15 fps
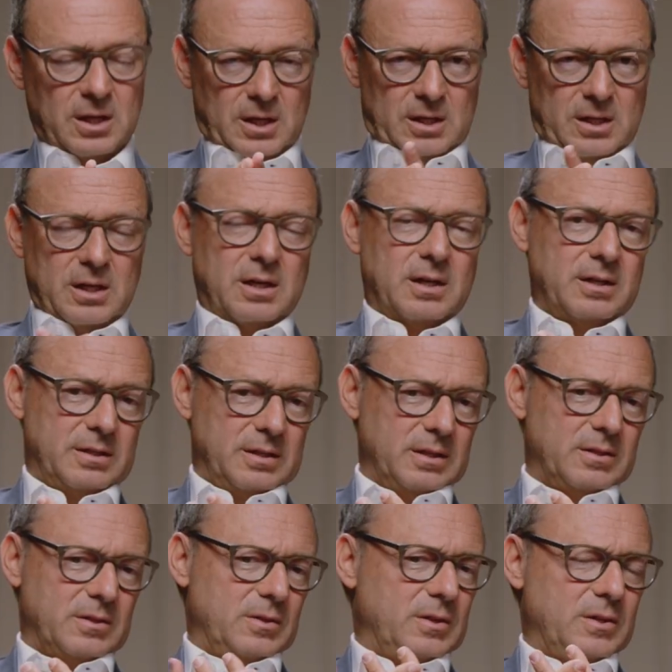Yeah, I
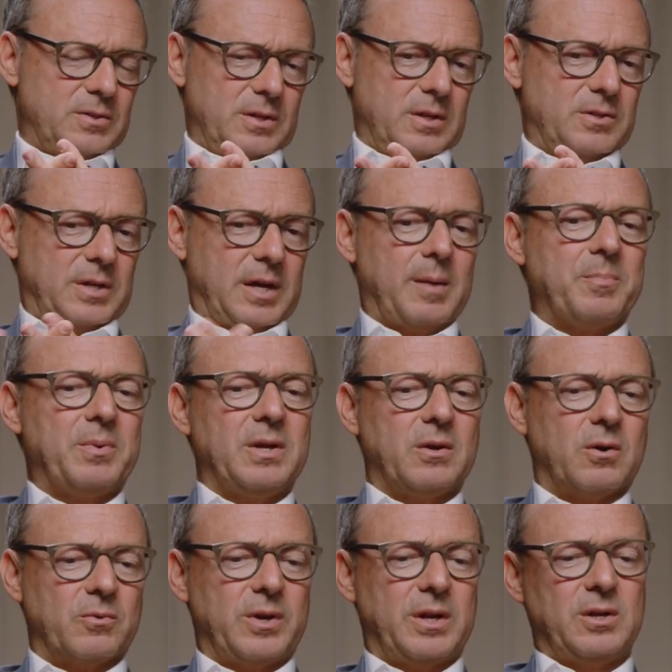think that it's happening
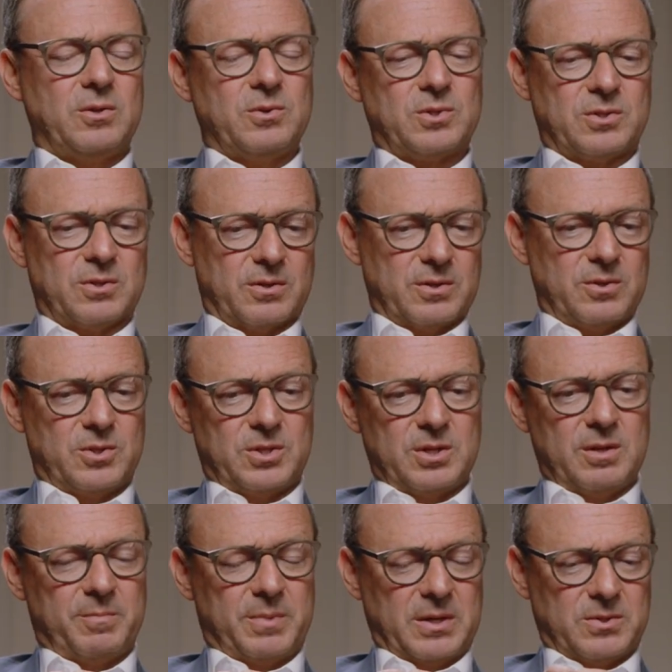already. You
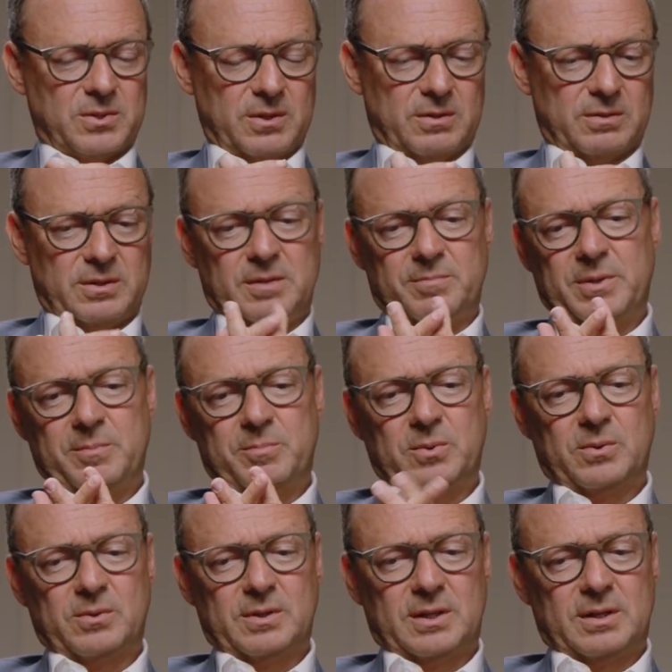see basically
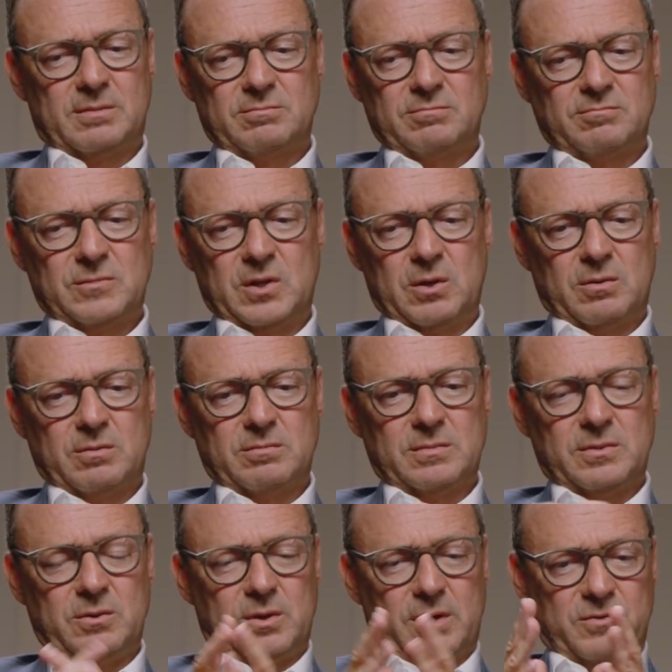people,
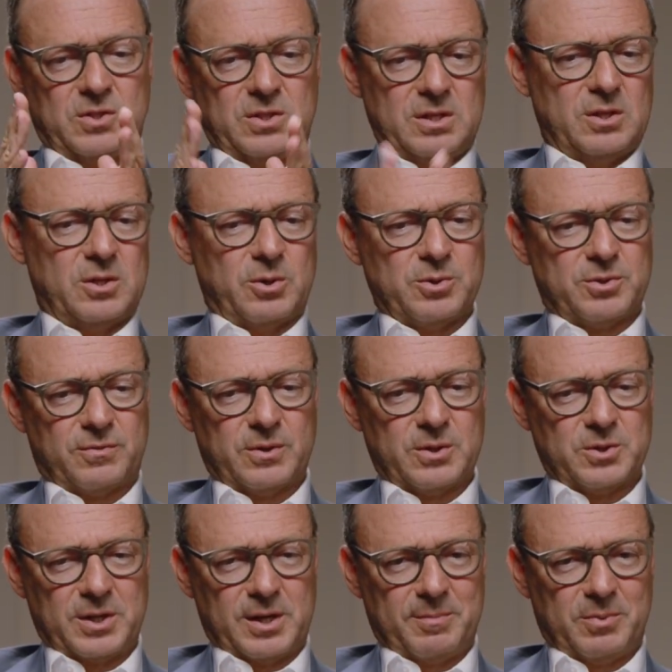you have CEOs, for
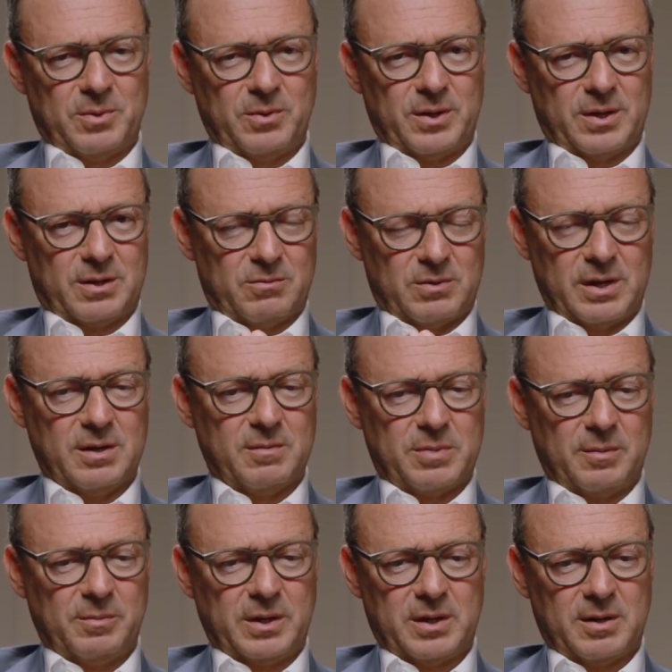example, that are running
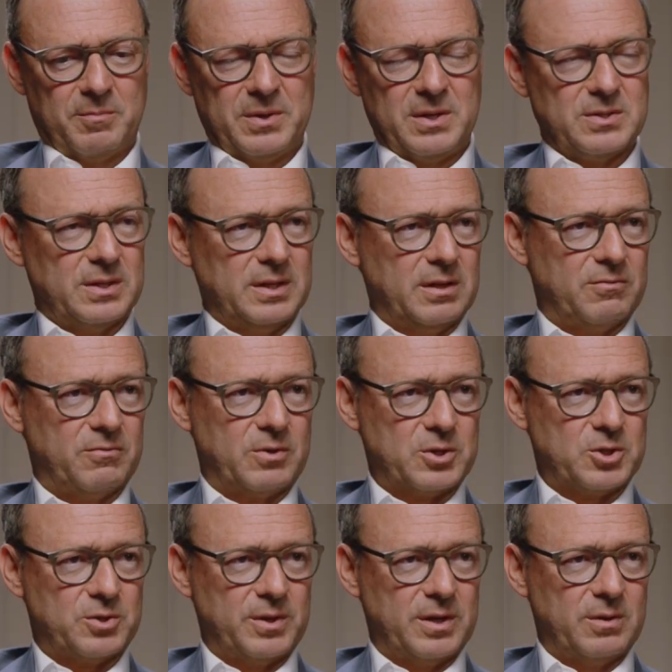public companies and they get
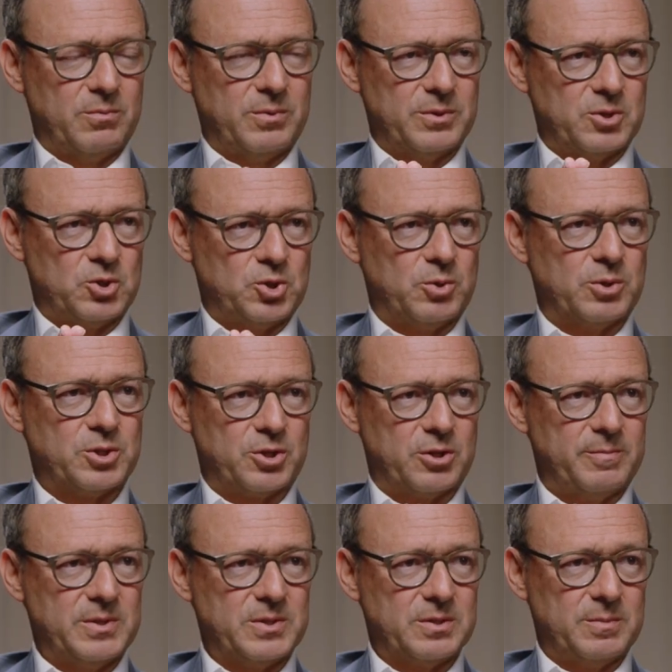frustrated with the
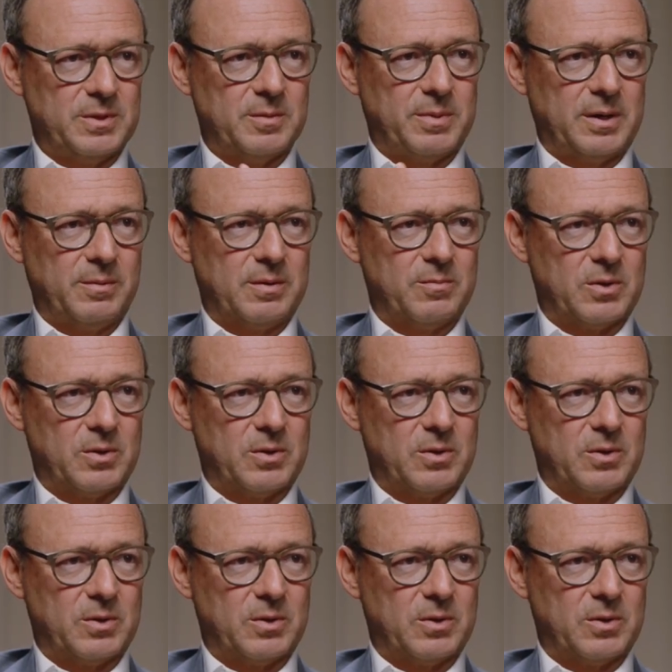short-termism in the public